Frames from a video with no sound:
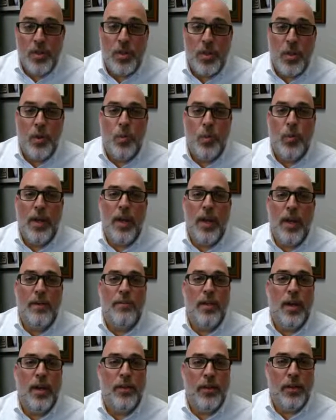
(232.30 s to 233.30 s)
So we
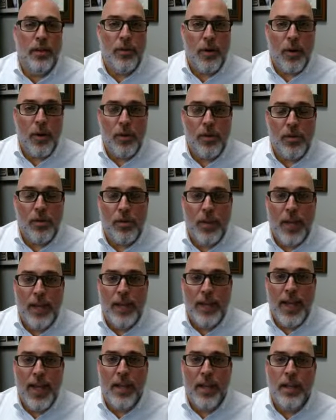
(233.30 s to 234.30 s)
have another article
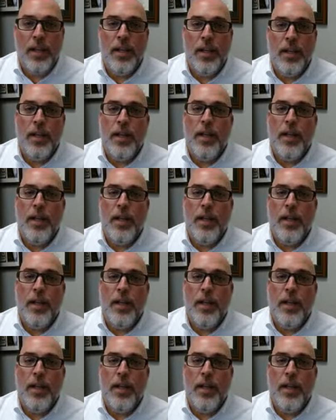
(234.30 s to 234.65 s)
on that,